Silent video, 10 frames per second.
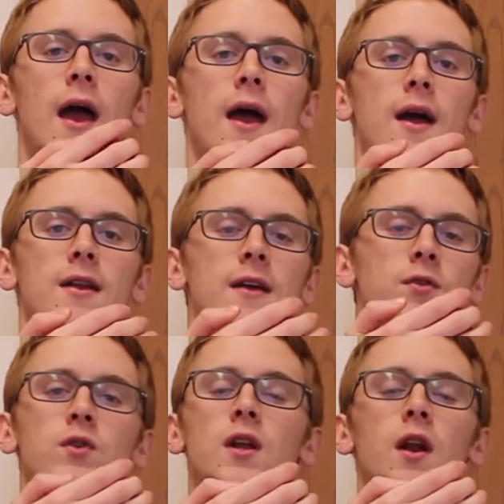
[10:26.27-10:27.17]
and if
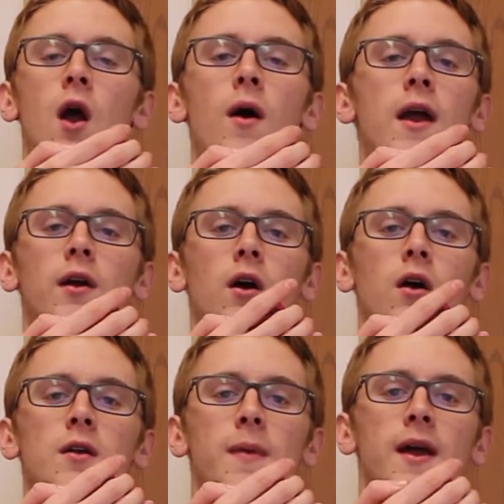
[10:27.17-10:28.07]
you didn't know I had a
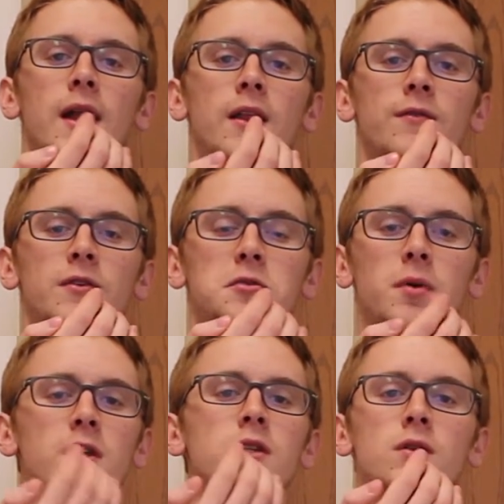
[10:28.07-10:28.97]
card in my hand in the first
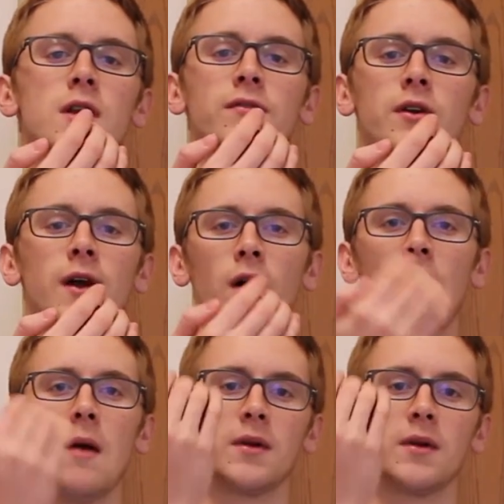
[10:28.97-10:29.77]
place, you'd never know,